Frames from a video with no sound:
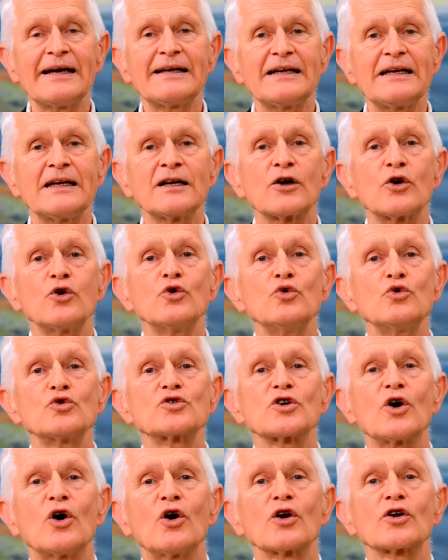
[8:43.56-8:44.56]
includes
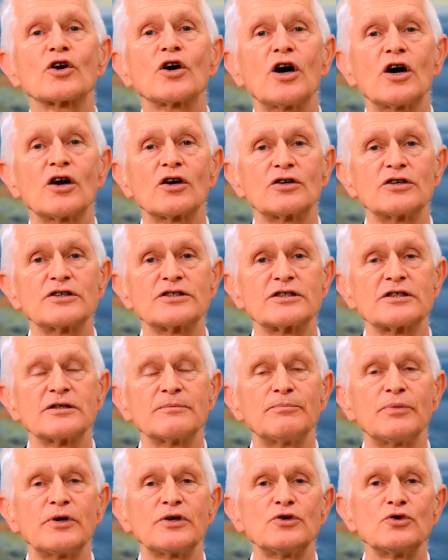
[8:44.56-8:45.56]
all colors,
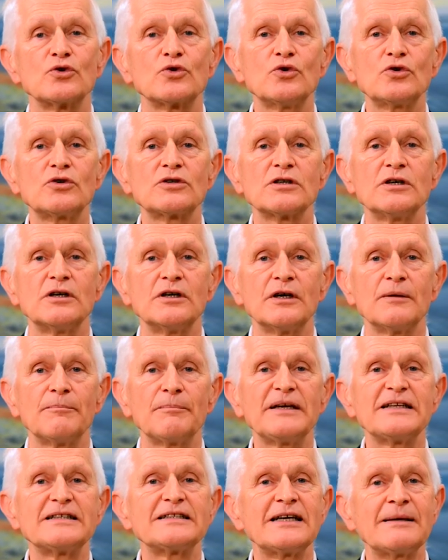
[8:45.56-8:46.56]
but you could
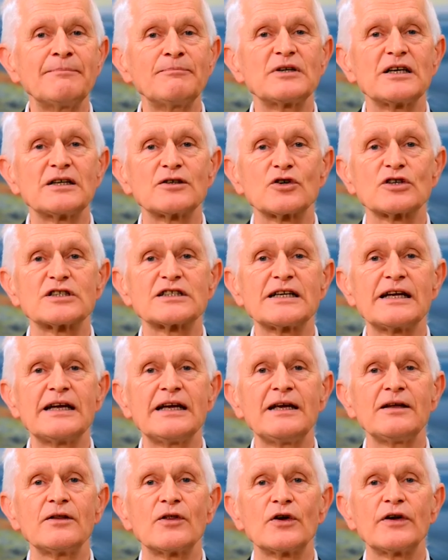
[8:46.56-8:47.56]
be tempted to
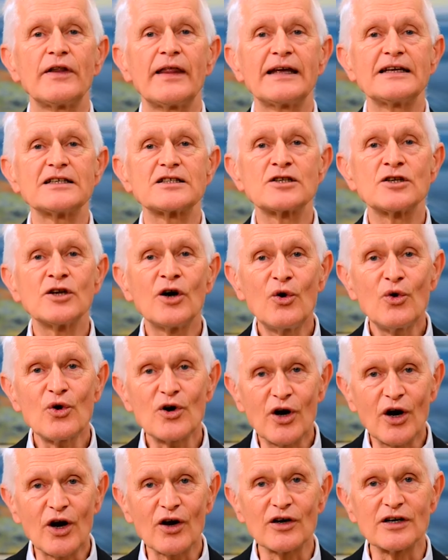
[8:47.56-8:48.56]
say that there is no
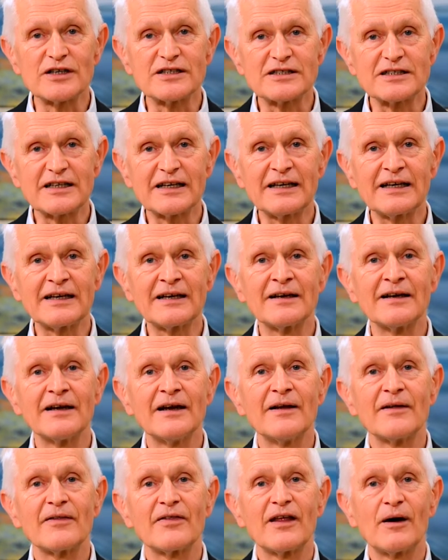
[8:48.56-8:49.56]
colors in
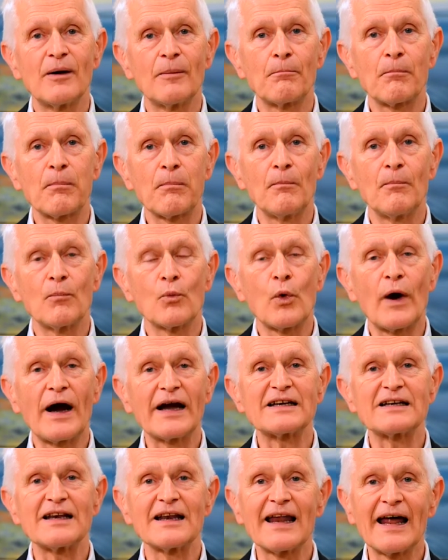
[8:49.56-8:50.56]
the
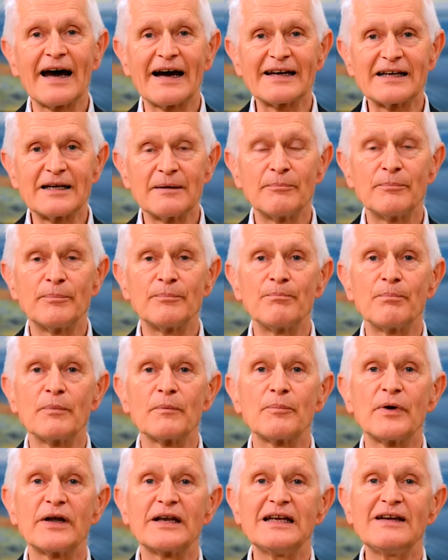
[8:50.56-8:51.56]
white light.
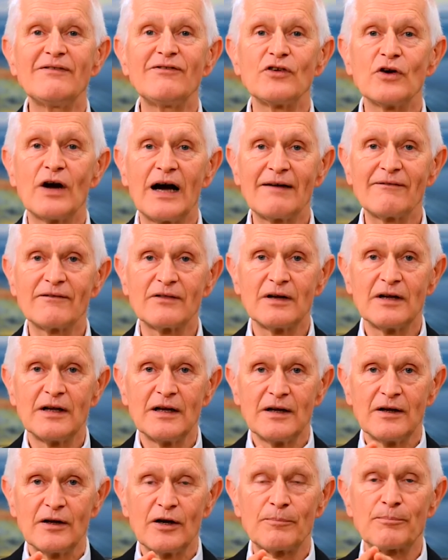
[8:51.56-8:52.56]
But if you have
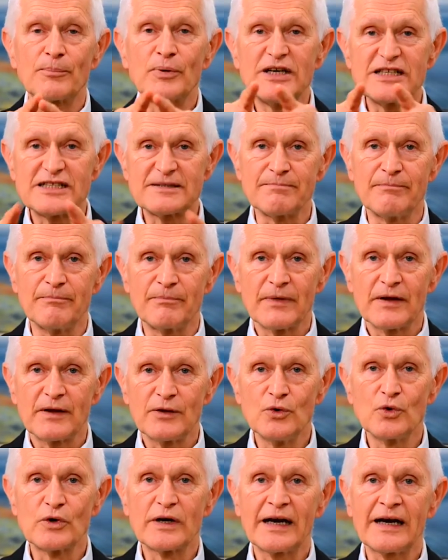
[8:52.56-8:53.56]
a prism,
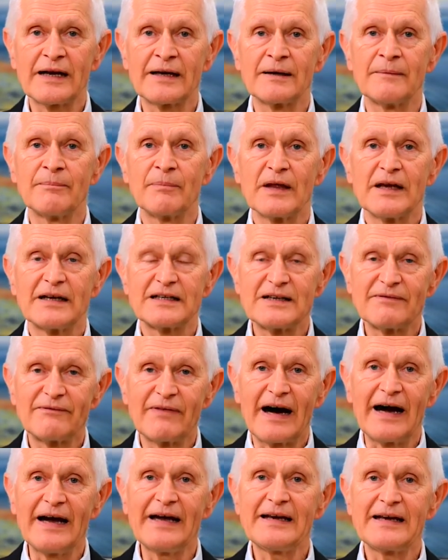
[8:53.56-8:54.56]
you can
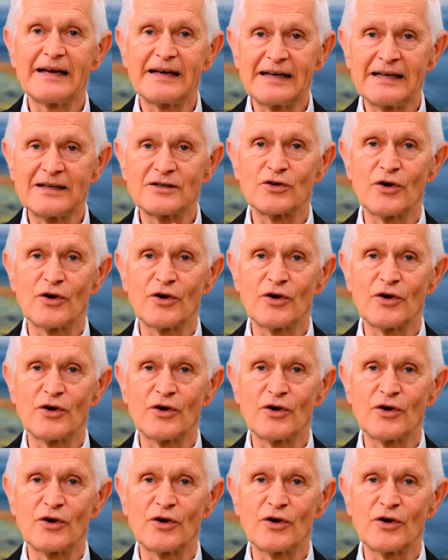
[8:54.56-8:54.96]
divide it into